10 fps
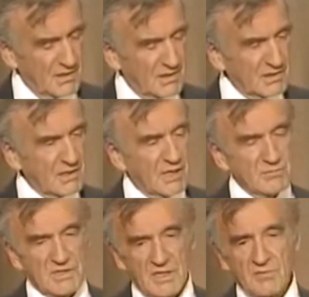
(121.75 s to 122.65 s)
And
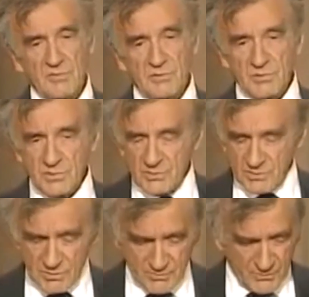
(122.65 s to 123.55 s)
I'm grateful to
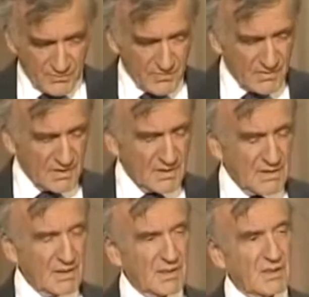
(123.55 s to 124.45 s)
you,
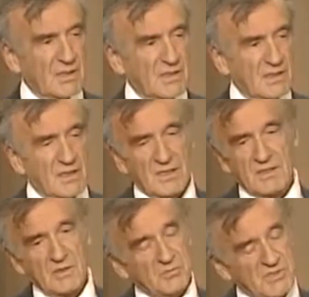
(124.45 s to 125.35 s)

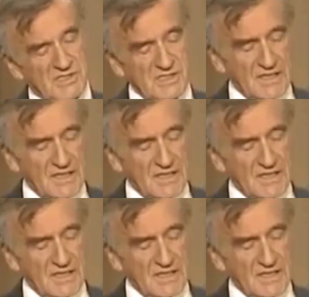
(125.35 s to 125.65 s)
Hillary or Mrs.